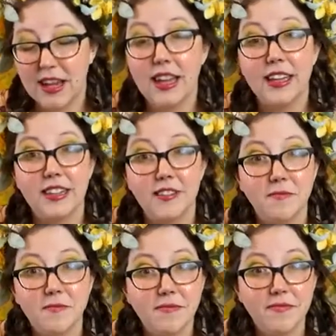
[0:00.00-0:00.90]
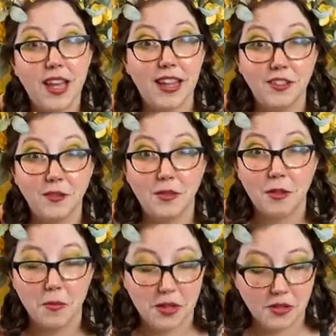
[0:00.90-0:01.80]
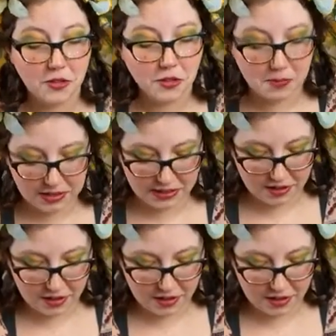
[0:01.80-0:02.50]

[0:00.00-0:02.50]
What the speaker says: I do so much trimming and